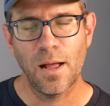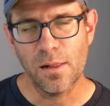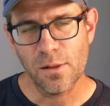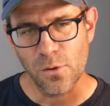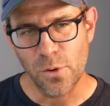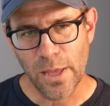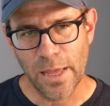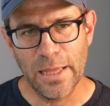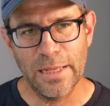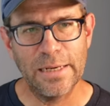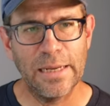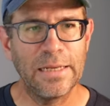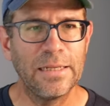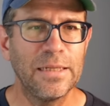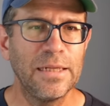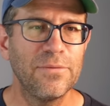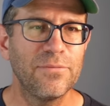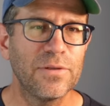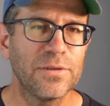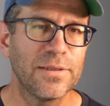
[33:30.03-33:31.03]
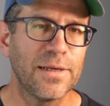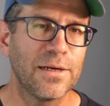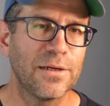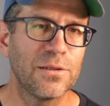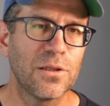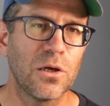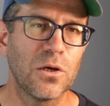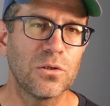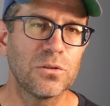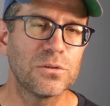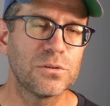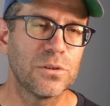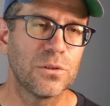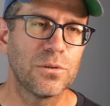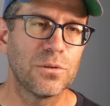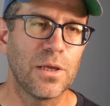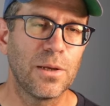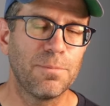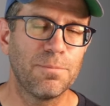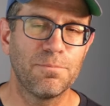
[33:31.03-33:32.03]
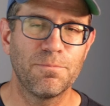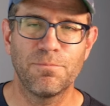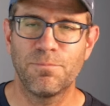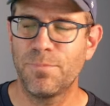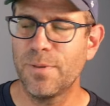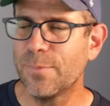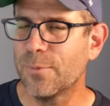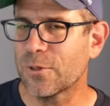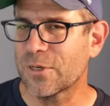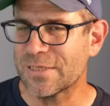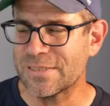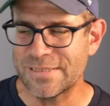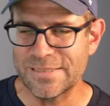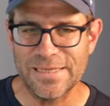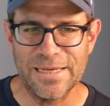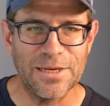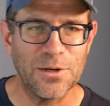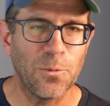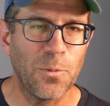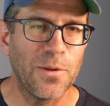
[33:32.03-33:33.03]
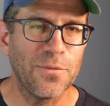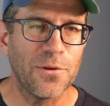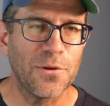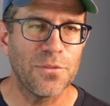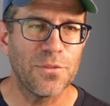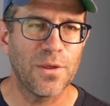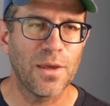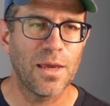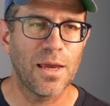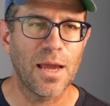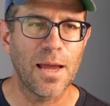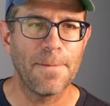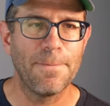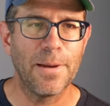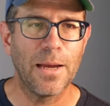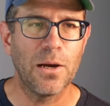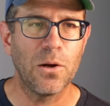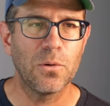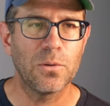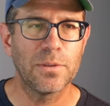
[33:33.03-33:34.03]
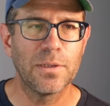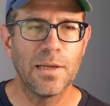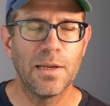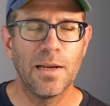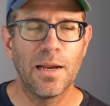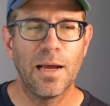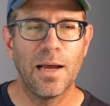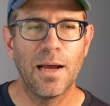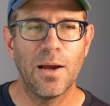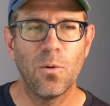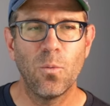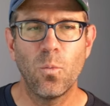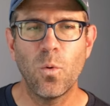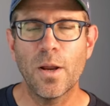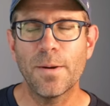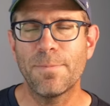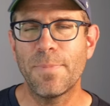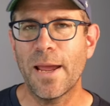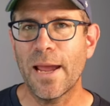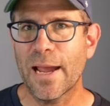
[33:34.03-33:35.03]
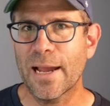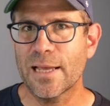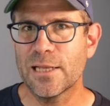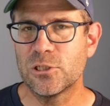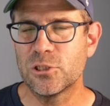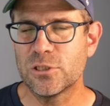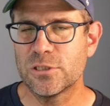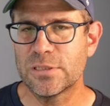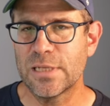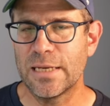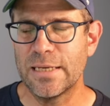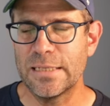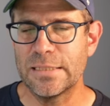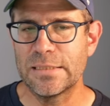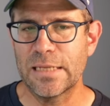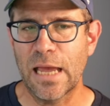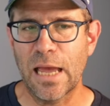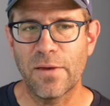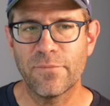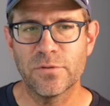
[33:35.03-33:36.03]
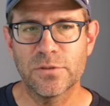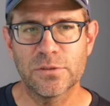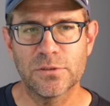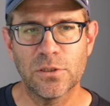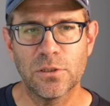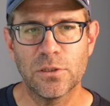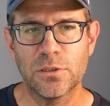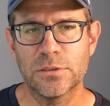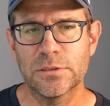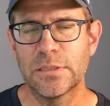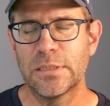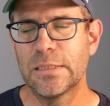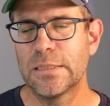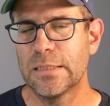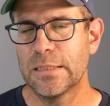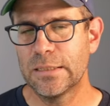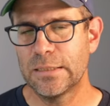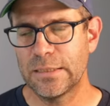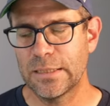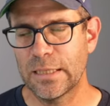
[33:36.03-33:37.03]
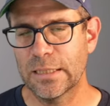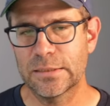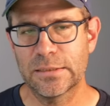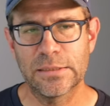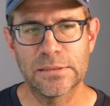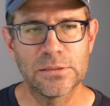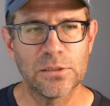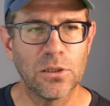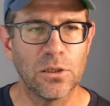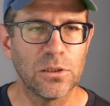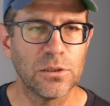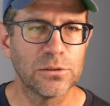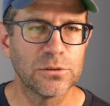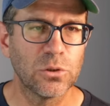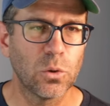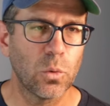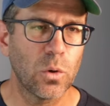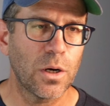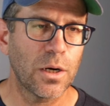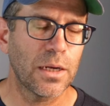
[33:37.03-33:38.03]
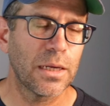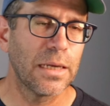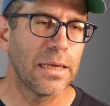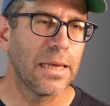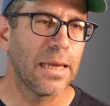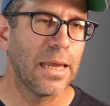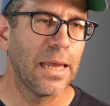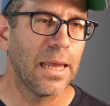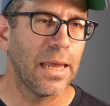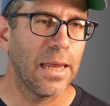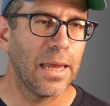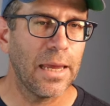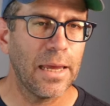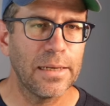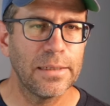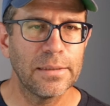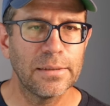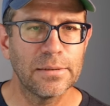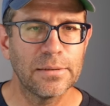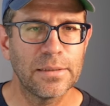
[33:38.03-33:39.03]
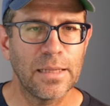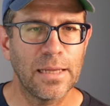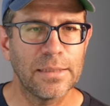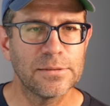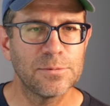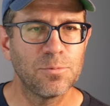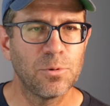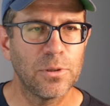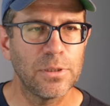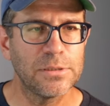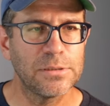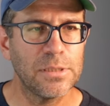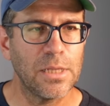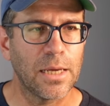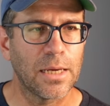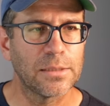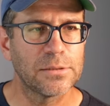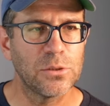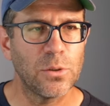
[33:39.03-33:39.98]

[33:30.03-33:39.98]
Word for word: I'll go ahead and leave it there though so that people can see it when they're thinking about uh, what packages they need to have installed to get this all to work. And that's pretty slick.